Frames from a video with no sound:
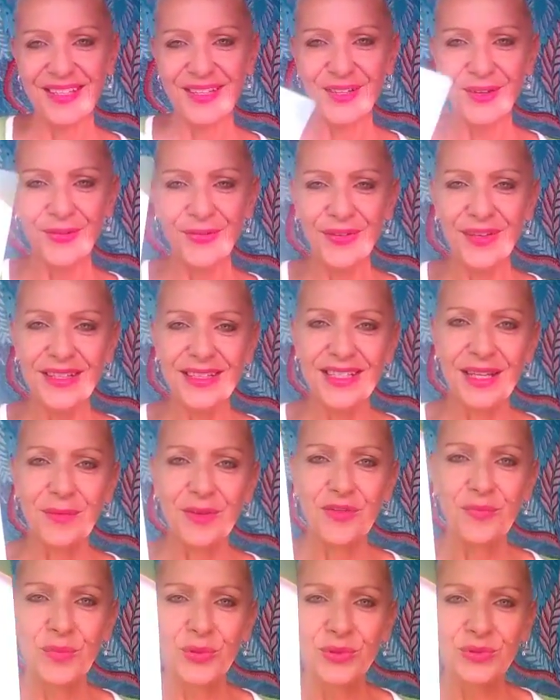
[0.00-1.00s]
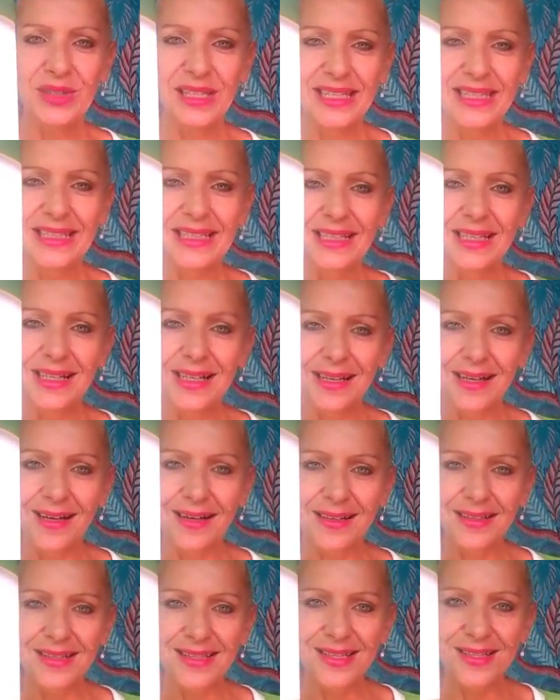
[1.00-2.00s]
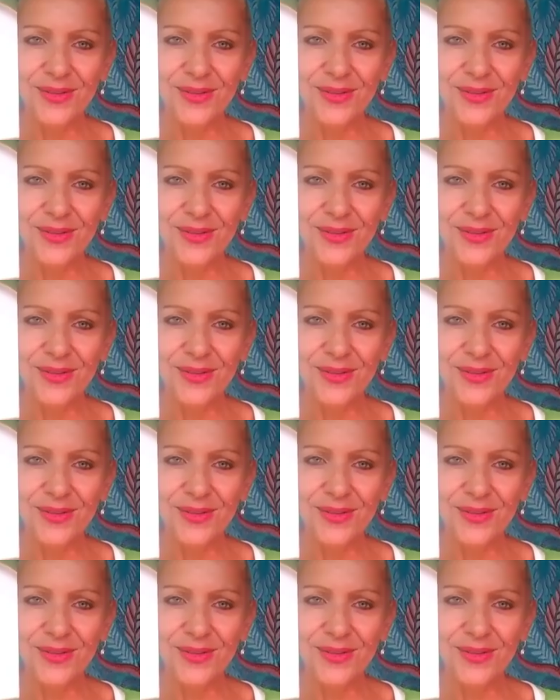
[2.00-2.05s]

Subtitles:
So first up, you've pulled the healer card.